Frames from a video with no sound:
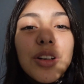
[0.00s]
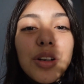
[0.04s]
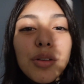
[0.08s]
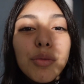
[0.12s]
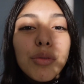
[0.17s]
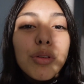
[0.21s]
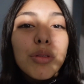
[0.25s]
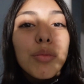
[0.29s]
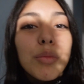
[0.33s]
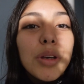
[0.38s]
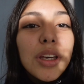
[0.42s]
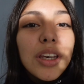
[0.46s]

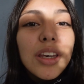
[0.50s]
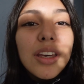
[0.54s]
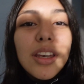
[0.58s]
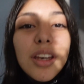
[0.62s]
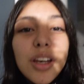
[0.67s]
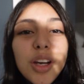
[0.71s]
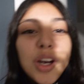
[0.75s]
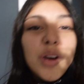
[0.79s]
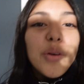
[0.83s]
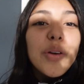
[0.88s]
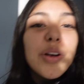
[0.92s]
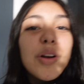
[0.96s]
with me,
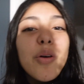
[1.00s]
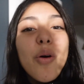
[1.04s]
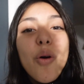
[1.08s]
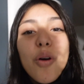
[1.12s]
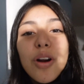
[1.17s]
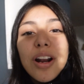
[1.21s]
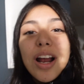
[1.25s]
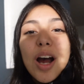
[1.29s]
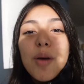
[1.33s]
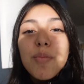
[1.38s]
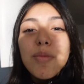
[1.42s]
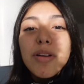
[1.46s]

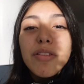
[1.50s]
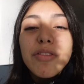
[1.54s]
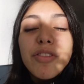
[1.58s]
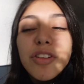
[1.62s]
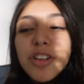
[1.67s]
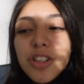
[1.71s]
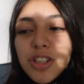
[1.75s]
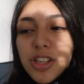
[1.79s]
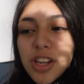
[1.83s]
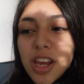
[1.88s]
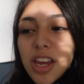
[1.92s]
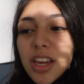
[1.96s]
record how my
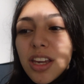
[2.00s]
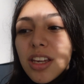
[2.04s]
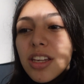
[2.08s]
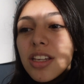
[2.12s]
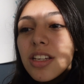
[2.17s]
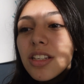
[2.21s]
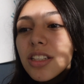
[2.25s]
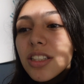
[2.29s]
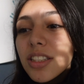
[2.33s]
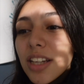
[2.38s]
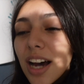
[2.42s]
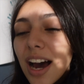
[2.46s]
first day
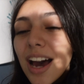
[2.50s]
is.